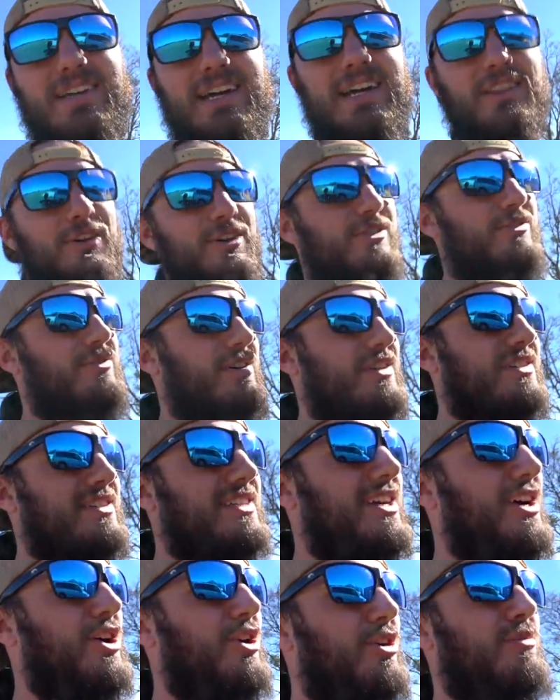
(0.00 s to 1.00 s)
I looked for
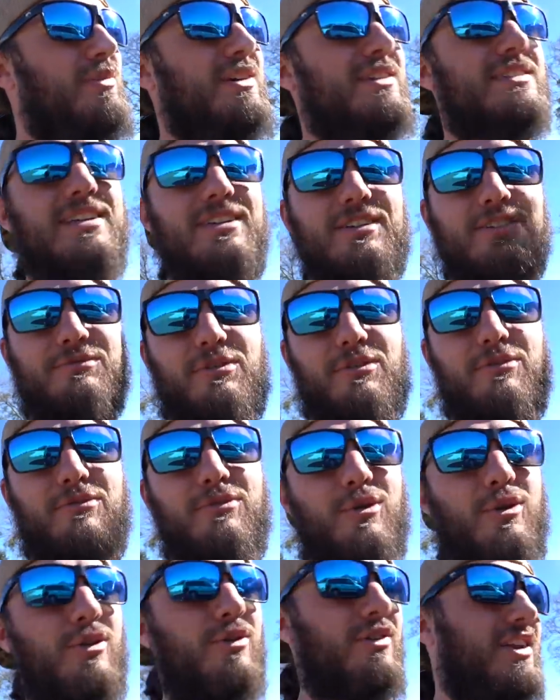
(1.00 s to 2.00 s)
Tacomas, I looked for
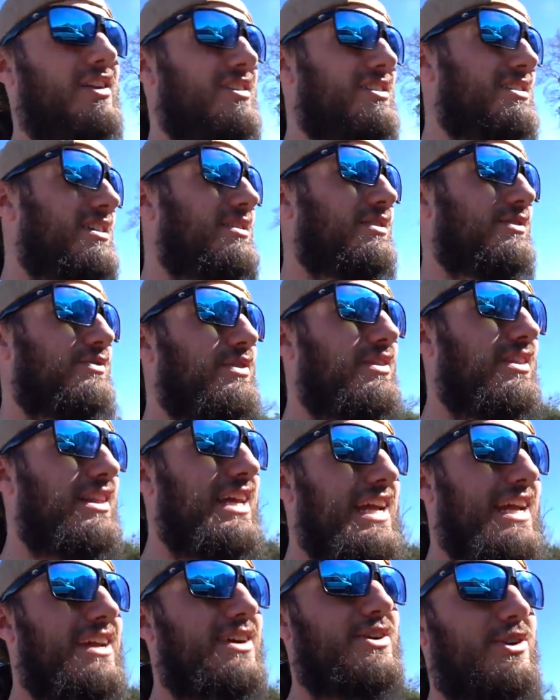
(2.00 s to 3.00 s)
four runners, I looked for
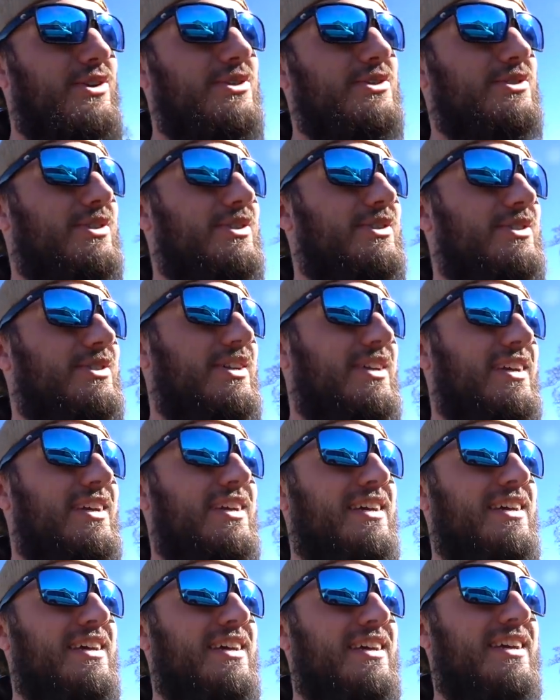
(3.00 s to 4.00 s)
Land Cruisers,
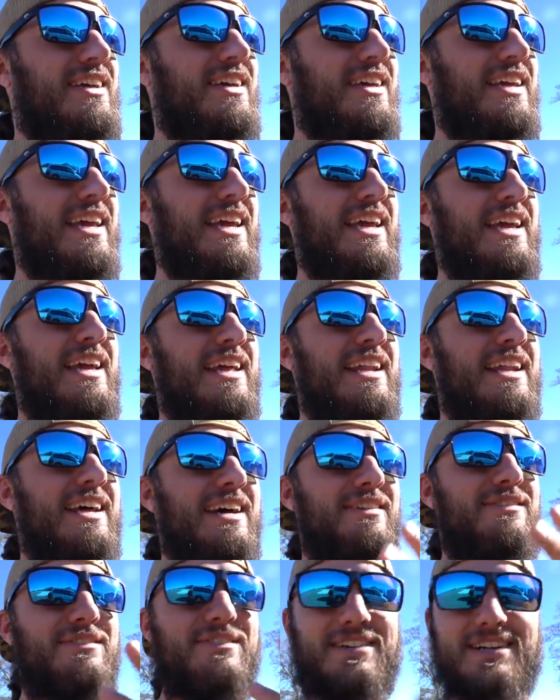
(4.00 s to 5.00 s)
and
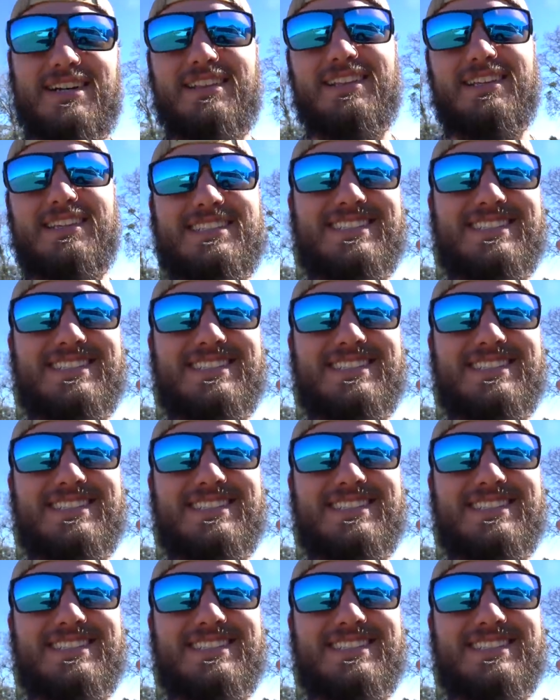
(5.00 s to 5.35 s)
I finally